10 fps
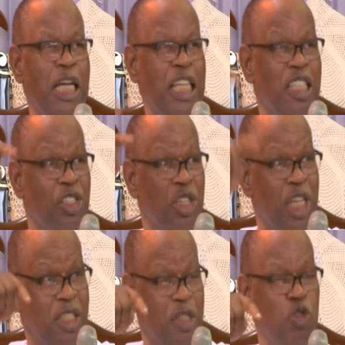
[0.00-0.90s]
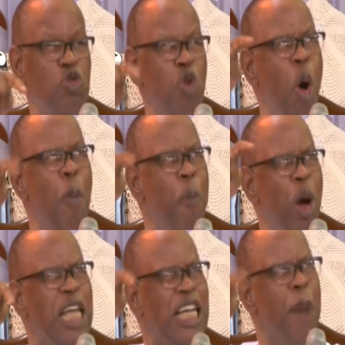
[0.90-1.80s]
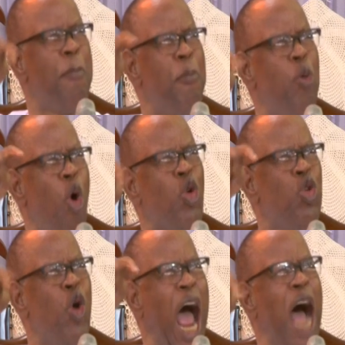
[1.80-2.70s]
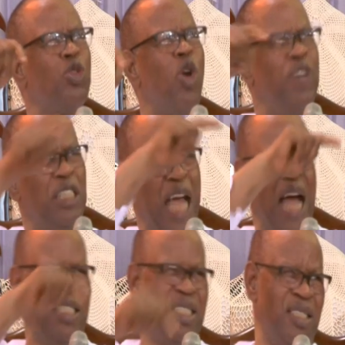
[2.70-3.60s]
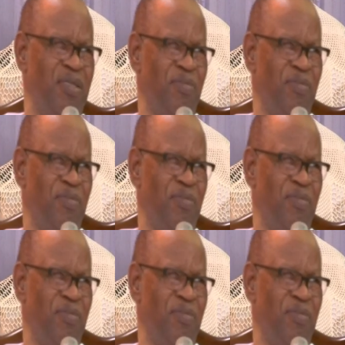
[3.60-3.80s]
It is written. Nobody can plug you out of his hand.